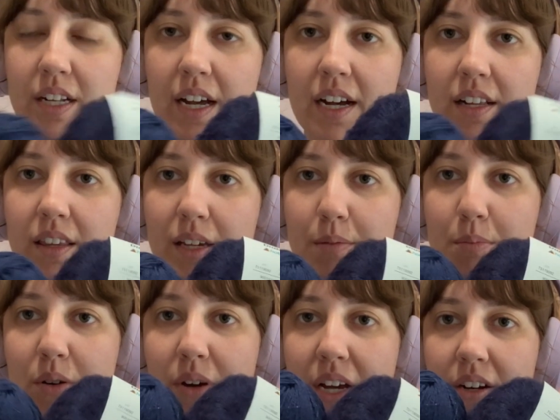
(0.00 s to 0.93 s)
add like
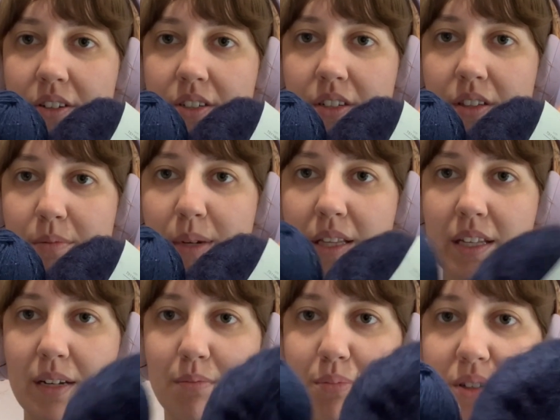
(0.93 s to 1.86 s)
mohair to the
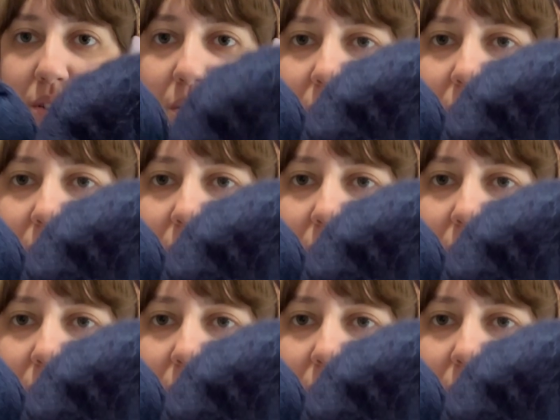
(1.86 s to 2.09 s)
midnight blue.